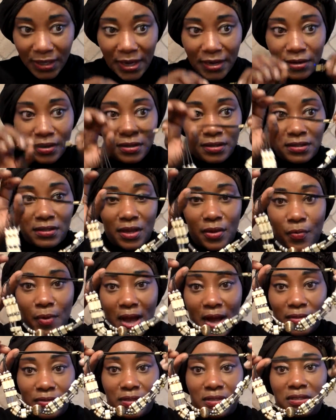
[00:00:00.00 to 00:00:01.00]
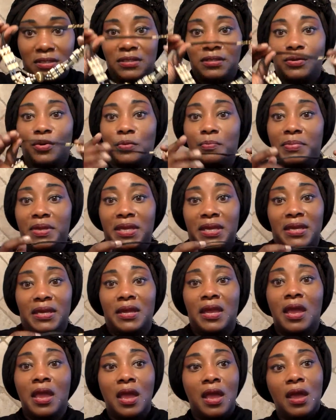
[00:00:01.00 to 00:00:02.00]
and I know you say, wow, this is so
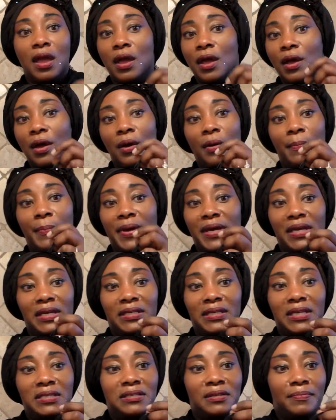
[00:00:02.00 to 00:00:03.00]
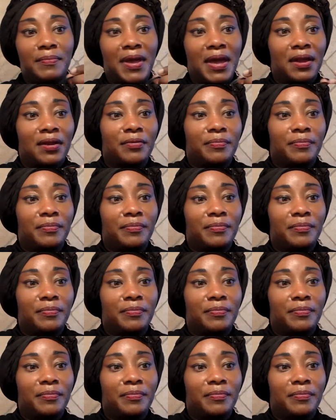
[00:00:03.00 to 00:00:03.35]
big, but it doesn't